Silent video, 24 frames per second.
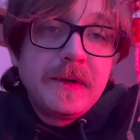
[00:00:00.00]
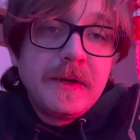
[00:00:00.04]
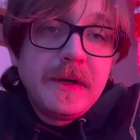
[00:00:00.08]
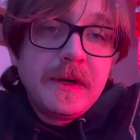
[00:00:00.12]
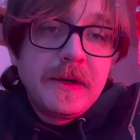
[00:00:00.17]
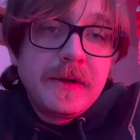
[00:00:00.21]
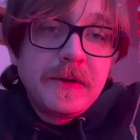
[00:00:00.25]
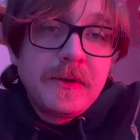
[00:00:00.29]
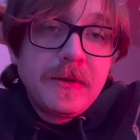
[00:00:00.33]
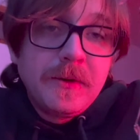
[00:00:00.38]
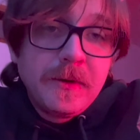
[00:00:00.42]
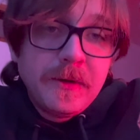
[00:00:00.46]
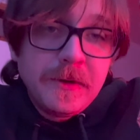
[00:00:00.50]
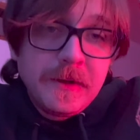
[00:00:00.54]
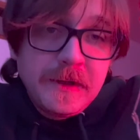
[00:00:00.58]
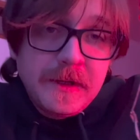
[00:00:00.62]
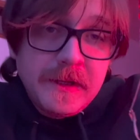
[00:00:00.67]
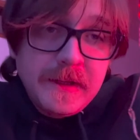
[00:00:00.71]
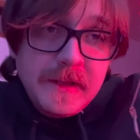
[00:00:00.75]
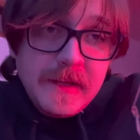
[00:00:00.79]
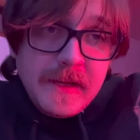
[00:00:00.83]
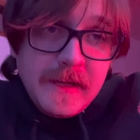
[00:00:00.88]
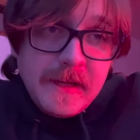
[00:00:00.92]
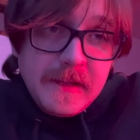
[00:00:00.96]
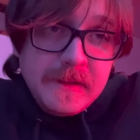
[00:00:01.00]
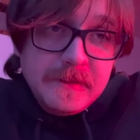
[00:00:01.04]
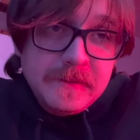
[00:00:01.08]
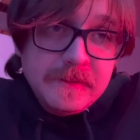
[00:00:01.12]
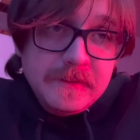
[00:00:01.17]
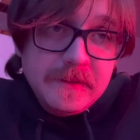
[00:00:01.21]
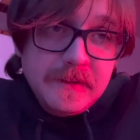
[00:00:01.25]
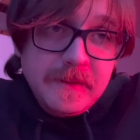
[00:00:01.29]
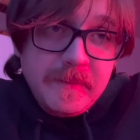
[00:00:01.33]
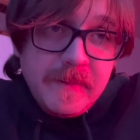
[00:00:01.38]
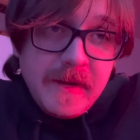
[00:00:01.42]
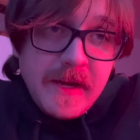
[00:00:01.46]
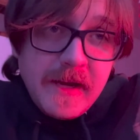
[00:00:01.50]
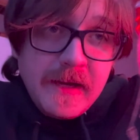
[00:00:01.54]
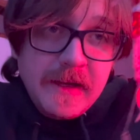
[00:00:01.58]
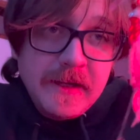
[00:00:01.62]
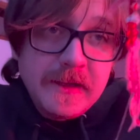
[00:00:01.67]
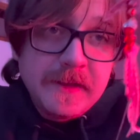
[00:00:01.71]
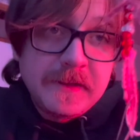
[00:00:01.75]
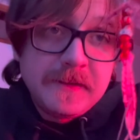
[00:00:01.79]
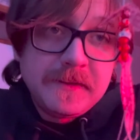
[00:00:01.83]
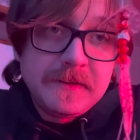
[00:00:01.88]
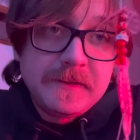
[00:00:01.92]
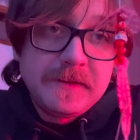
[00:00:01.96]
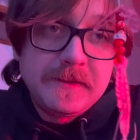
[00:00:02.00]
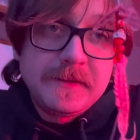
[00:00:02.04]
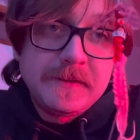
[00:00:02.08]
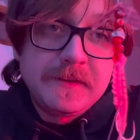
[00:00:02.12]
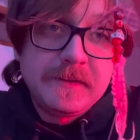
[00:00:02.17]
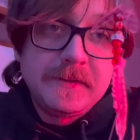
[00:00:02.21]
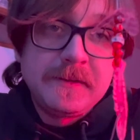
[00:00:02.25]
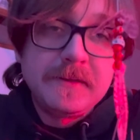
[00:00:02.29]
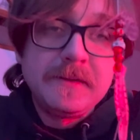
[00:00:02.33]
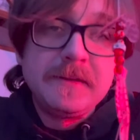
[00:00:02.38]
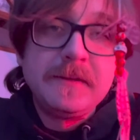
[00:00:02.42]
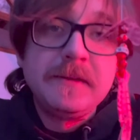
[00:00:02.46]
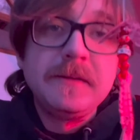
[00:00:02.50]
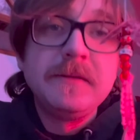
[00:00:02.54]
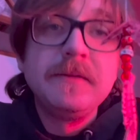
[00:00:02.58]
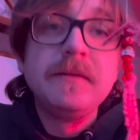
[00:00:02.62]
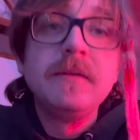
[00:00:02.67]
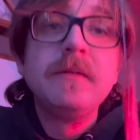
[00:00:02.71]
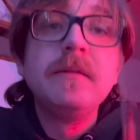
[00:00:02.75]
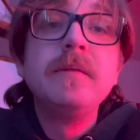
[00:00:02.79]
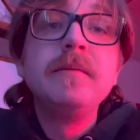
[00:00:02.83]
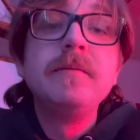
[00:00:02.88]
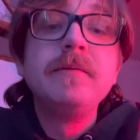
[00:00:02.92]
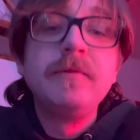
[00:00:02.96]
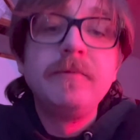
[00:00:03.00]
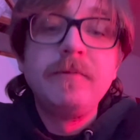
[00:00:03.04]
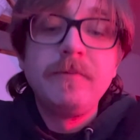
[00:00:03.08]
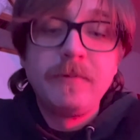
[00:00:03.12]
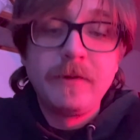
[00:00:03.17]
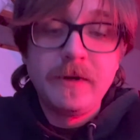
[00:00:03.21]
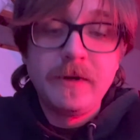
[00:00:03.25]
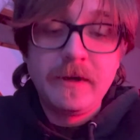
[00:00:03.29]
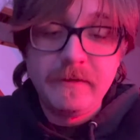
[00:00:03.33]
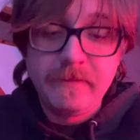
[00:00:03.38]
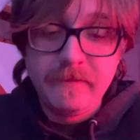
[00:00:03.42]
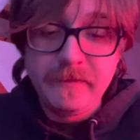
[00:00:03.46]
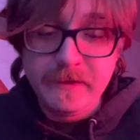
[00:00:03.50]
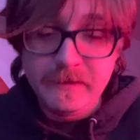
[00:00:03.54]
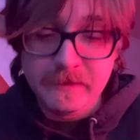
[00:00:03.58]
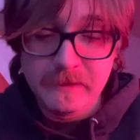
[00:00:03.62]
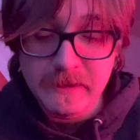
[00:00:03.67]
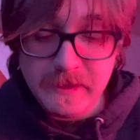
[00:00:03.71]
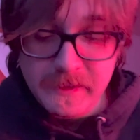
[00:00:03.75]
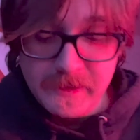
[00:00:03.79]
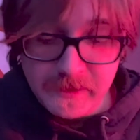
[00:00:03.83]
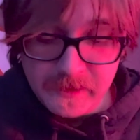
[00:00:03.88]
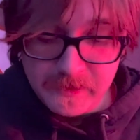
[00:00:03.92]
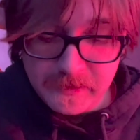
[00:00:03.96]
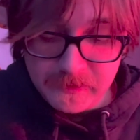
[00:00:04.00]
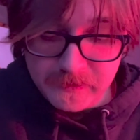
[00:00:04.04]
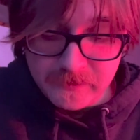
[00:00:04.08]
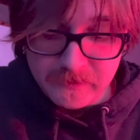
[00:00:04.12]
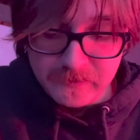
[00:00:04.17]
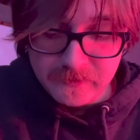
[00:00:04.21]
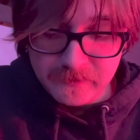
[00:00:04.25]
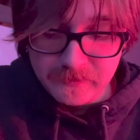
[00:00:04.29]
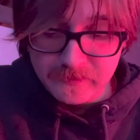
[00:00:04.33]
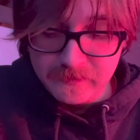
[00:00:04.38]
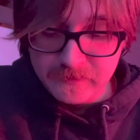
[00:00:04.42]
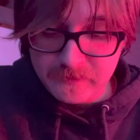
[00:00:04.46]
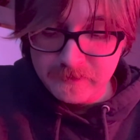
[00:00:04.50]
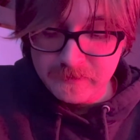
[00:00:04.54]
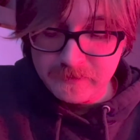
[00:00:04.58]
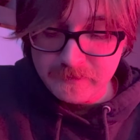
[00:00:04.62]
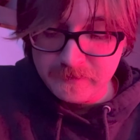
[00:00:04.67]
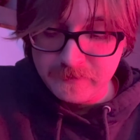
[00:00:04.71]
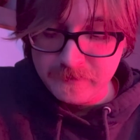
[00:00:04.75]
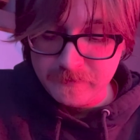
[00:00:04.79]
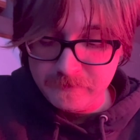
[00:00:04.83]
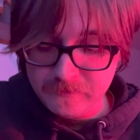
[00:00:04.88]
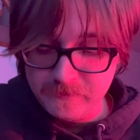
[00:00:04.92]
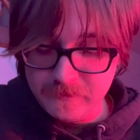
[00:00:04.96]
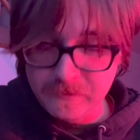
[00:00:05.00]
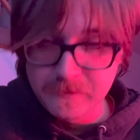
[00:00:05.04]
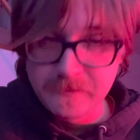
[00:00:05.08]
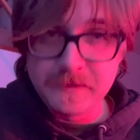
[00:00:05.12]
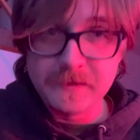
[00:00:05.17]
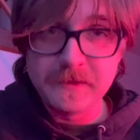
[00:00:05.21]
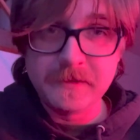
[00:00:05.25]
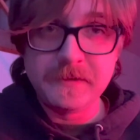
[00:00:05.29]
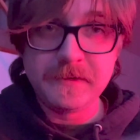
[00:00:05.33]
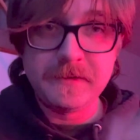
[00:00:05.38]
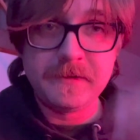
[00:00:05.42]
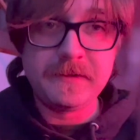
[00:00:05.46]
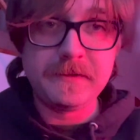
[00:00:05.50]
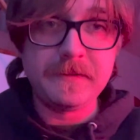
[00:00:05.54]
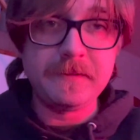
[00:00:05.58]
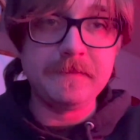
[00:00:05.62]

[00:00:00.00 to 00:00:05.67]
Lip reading: corn on that, the maggots, whatever you'd like. Don't lose it.